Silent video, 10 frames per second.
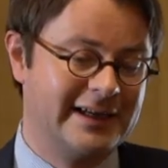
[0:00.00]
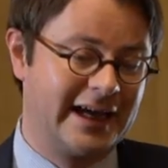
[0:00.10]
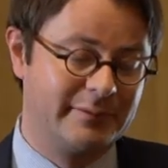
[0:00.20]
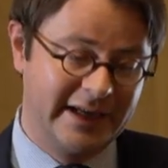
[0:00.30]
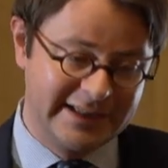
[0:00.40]

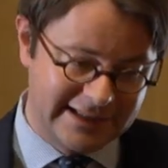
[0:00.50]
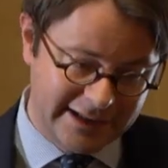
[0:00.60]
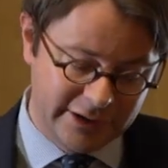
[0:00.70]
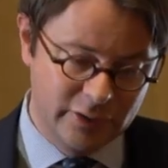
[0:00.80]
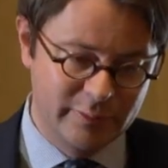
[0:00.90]
at
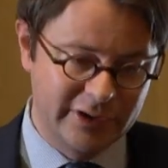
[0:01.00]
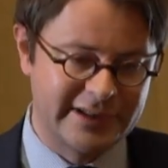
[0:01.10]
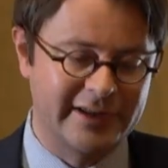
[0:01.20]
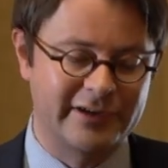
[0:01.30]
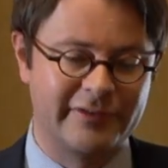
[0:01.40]
baseline and
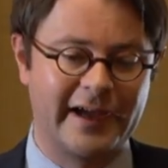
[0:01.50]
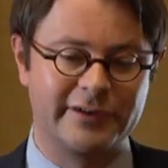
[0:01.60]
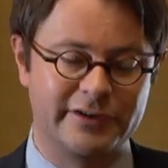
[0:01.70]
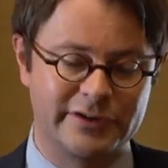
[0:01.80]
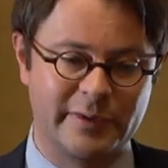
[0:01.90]
numerous other
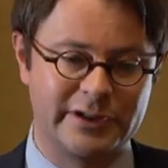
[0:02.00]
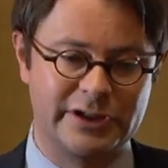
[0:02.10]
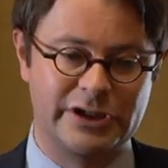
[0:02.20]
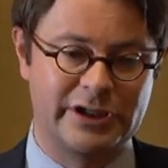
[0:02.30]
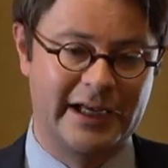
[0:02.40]
factors
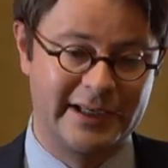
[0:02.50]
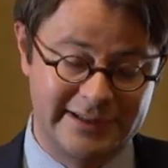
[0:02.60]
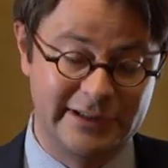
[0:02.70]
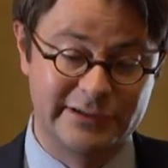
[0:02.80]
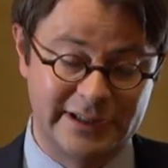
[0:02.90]
which uh,
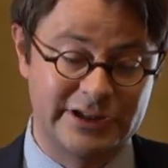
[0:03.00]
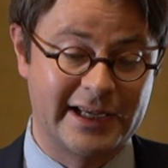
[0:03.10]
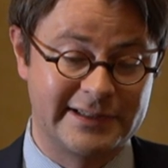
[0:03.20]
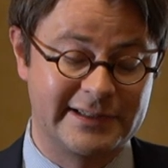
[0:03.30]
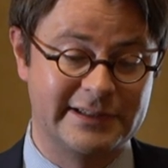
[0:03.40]
still
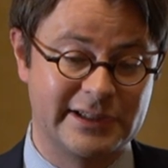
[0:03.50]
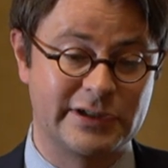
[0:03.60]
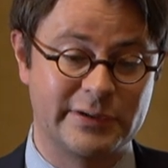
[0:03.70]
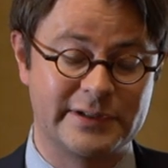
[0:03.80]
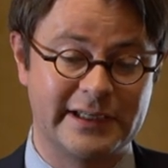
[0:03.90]
suggest these
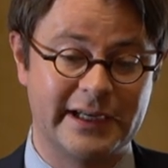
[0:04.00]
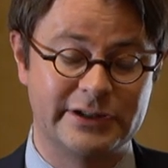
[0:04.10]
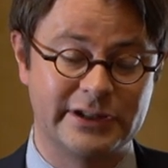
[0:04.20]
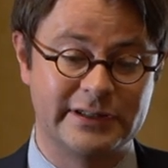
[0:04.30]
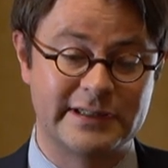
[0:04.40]

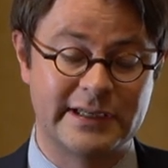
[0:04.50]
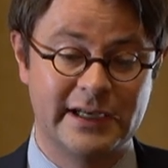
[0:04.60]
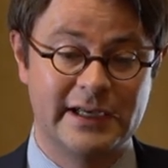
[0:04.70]
associations